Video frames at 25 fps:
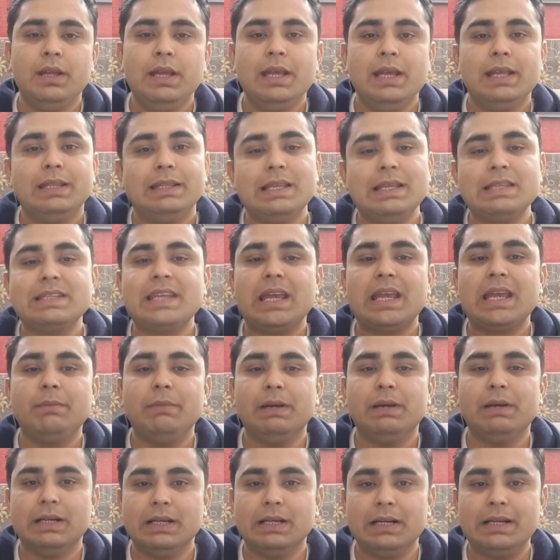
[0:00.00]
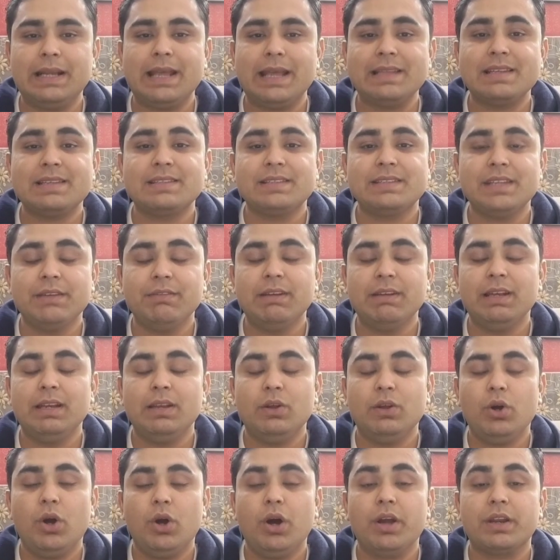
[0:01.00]
This can be heard as a civil
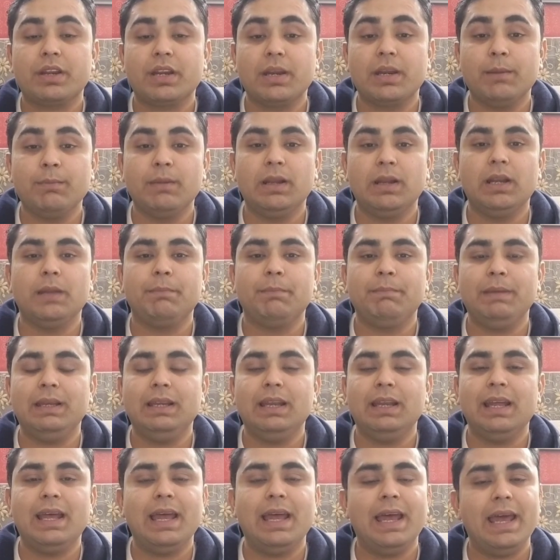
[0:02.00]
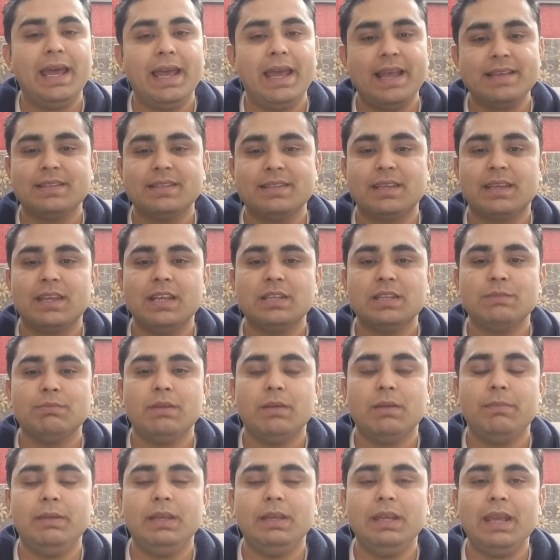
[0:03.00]
or criminal appeal as the case
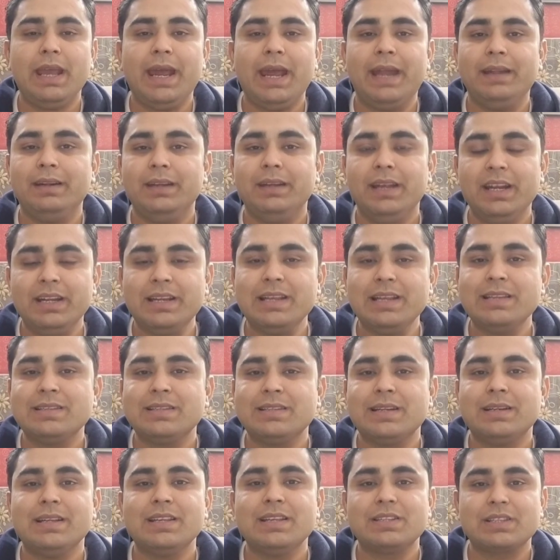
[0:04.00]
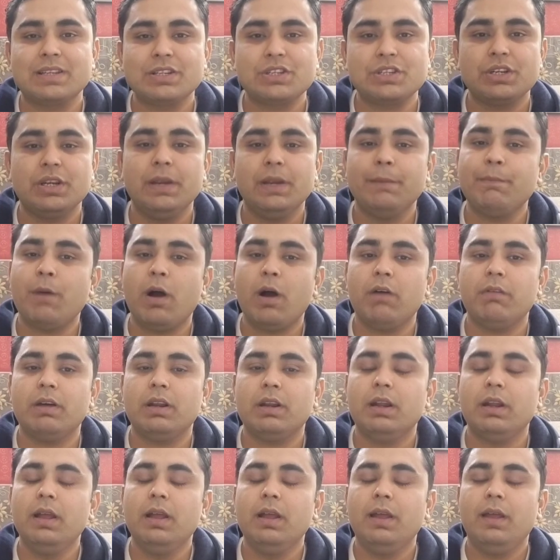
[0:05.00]
may be, and it is the discretionary power
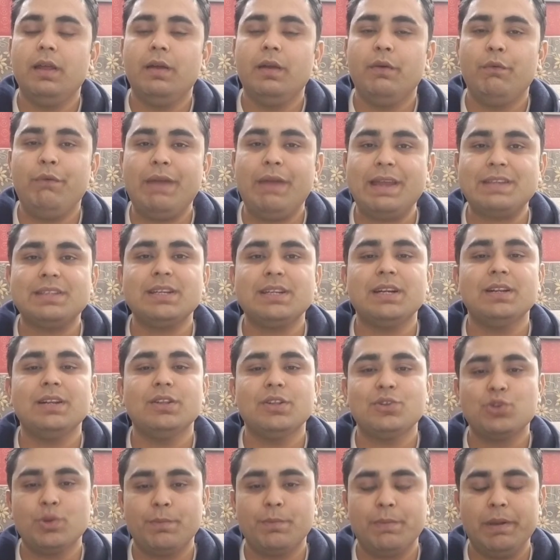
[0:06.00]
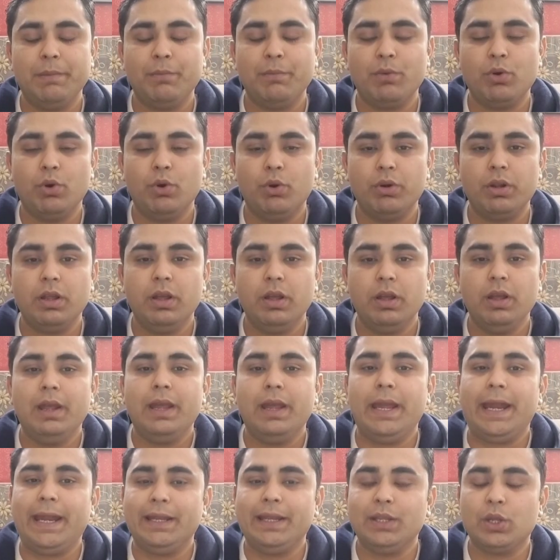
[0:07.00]
vested in the Supreme Court,
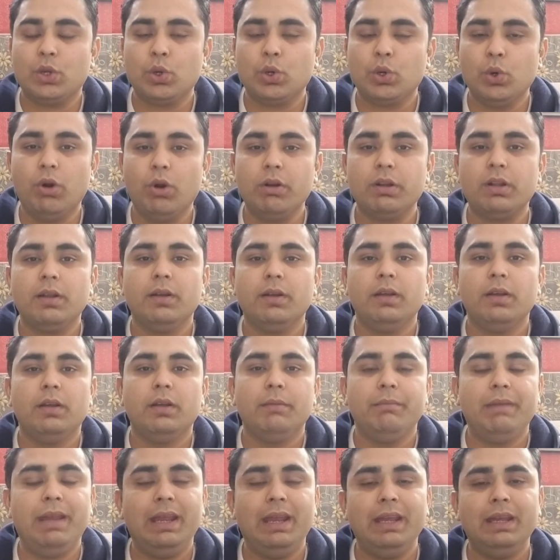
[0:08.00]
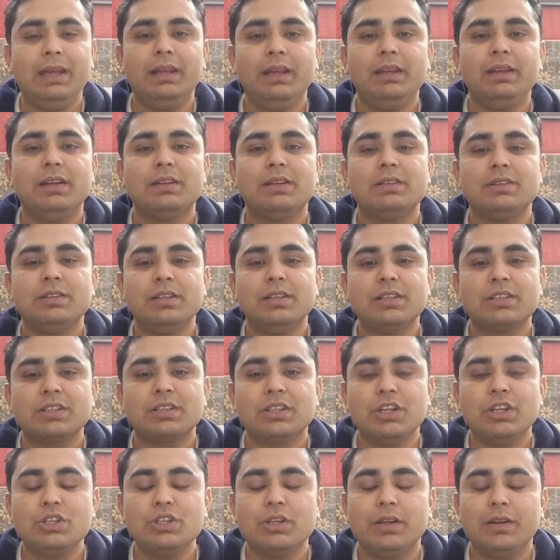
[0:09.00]
and the court may in its
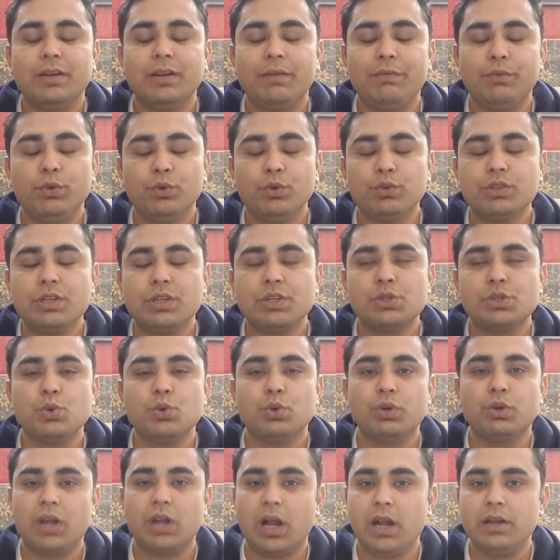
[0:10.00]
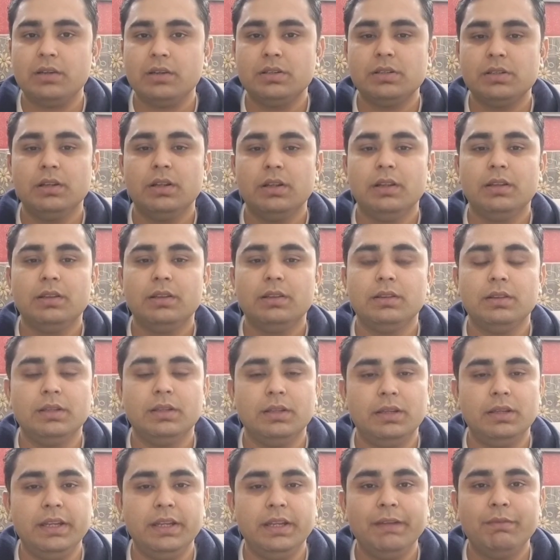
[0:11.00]
discretion refuses to grant the
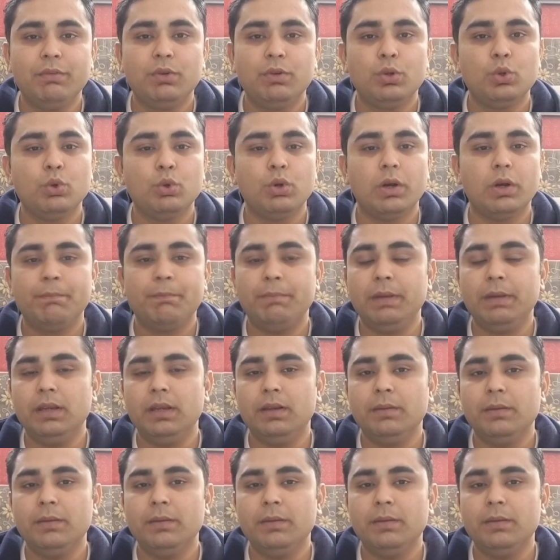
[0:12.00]
leave to appeal.